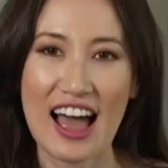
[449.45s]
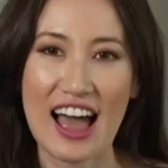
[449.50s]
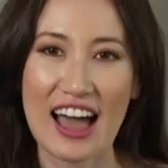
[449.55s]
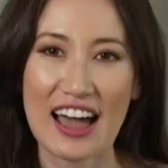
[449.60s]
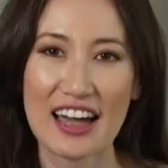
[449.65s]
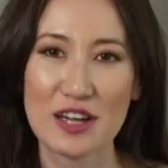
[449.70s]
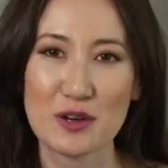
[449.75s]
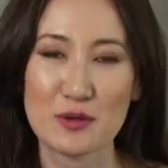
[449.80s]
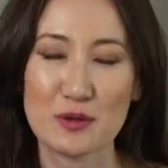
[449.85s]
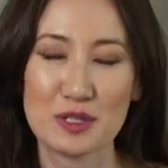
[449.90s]

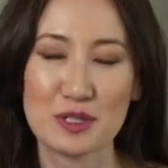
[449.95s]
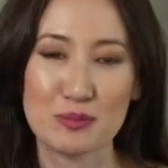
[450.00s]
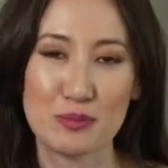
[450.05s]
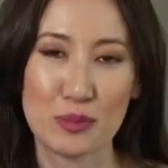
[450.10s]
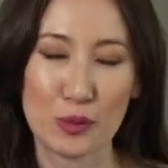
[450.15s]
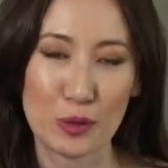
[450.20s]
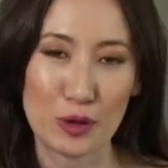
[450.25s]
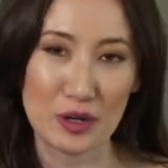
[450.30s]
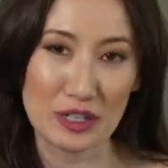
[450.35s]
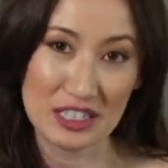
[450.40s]
I was
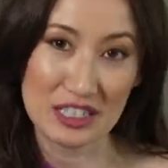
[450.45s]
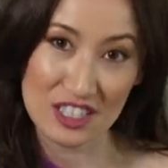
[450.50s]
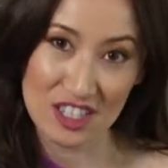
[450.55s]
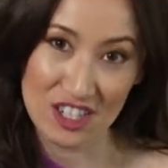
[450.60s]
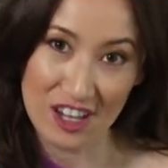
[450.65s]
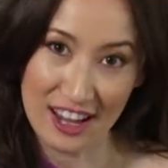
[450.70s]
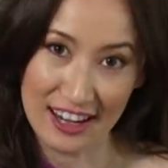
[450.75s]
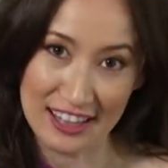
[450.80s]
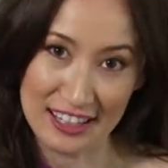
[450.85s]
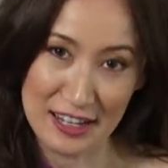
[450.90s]
born in
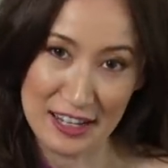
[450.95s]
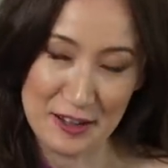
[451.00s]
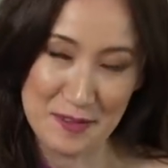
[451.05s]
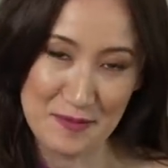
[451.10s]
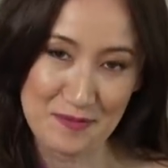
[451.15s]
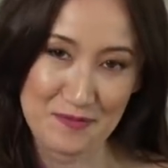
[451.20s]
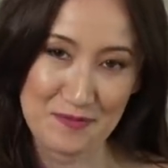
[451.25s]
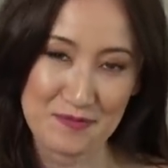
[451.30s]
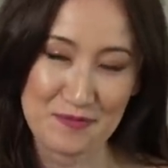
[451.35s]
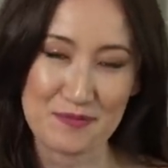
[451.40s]
China,
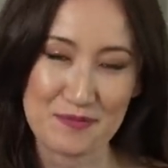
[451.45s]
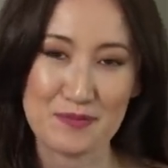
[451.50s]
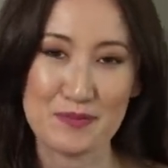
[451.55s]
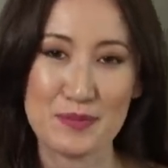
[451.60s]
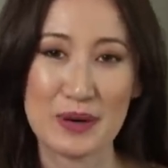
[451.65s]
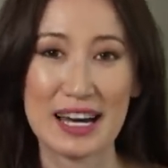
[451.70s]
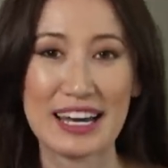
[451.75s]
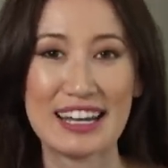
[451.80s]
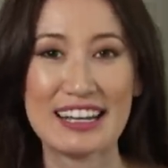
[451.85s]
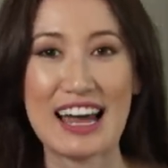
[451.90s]

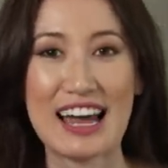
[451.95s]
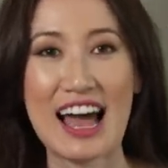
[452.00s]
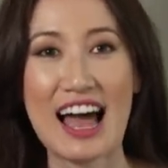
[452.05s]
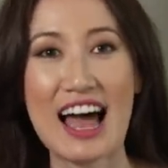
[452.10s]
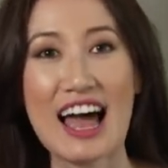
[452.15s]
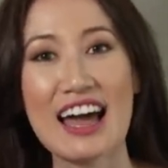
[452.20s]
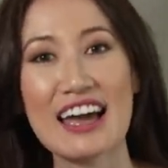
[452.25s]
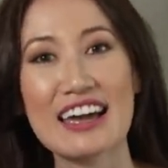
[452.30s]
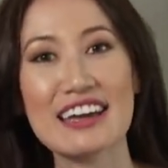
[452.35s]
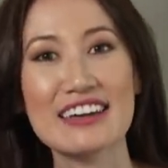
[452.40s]
but
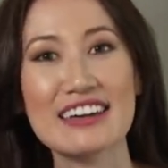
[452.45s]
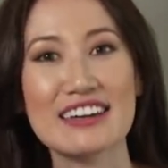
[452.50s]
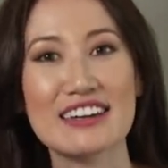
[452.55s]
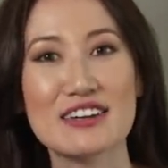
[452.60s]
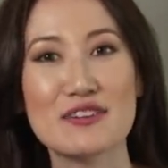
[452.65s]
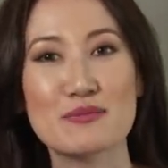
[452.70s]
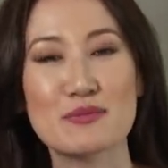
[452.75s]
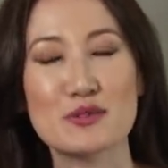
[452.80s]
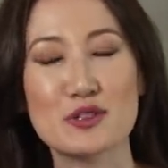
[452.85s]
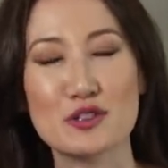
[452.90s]
I
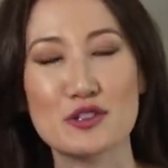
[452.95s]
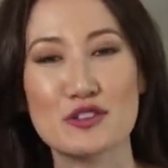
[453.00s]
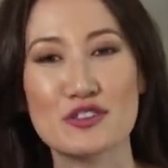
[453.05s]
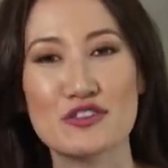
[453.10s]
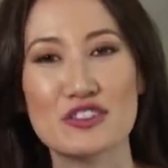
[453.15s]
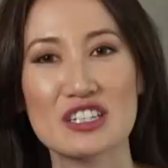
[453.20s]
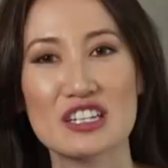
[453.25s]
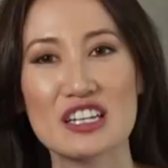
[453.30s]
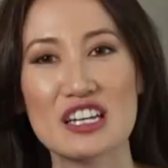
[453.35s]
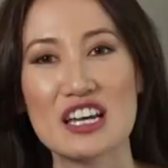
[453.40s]

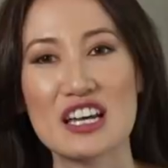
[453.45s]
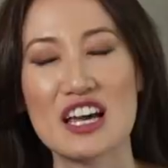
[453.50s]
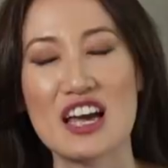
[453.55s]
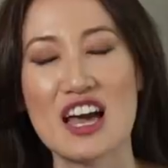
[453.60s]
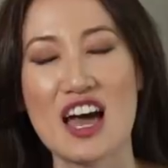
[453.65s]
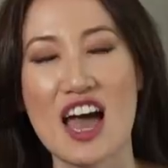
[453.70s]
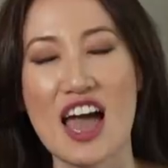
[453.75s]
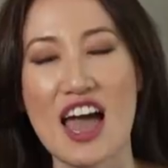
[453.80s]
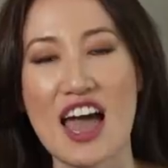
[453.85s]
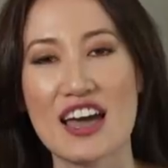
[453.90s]
moved
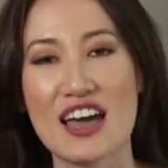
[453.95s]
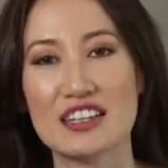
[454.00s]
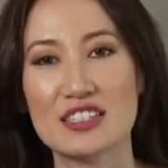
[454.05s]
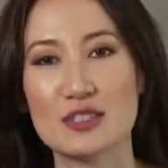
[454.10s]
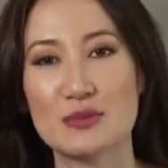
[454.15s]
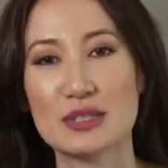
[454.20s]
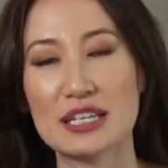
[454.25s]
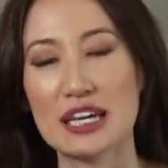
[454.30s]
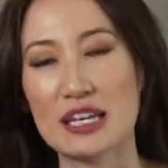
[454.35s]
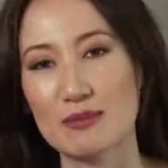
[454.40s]

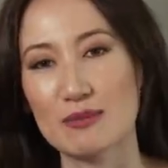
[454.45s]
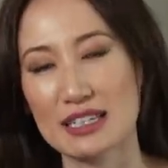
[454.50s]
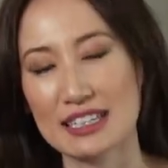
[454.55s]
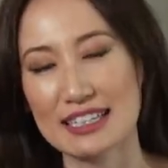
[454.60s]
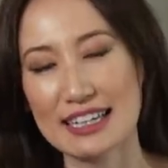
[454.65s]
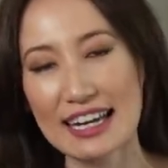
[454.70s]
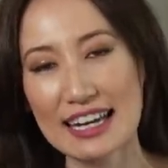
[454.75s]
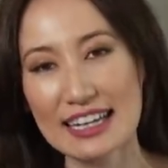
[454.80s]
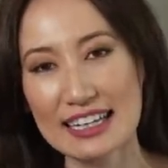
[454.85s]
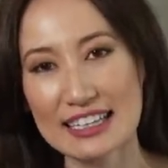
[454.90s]
and became
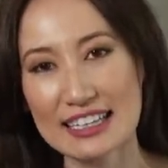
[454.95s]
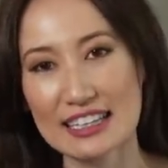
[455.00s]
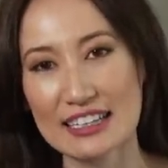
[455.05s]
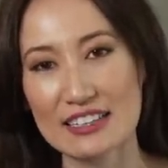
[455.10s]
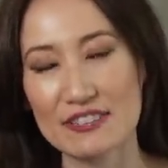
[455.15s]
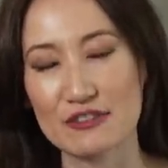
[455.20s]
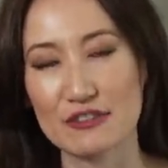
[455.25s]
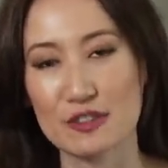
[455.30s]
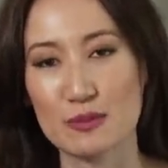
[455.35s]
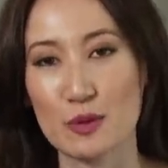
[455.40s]

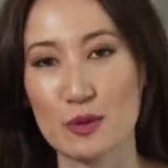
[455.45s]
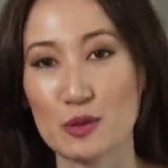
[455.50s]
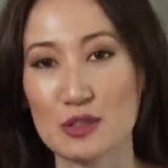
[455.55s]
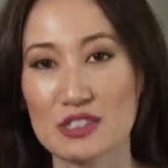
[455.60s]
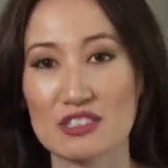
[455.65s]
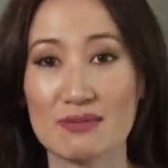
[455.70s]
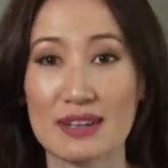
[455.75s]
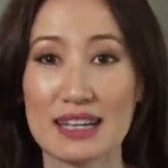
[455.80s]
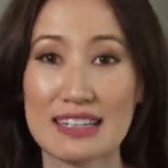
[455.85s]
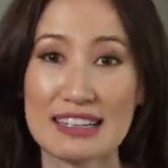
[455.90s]
Canadian for
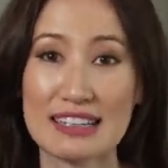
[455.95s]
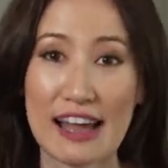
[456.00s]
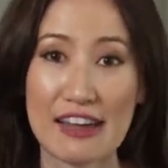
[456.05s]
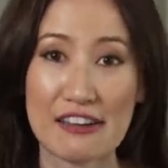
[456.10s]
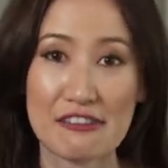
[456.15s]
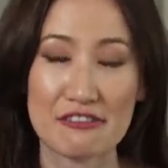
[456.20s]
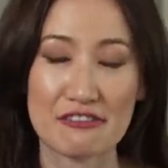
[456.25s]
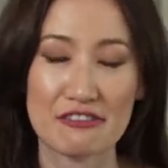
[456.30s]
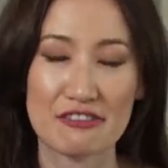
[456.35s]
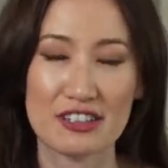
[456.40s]
most of my
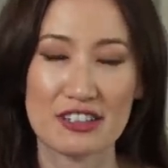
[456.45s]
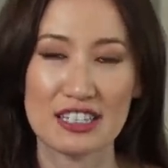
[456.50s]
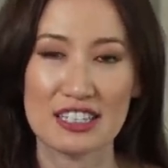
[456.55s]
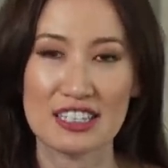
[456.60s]
life.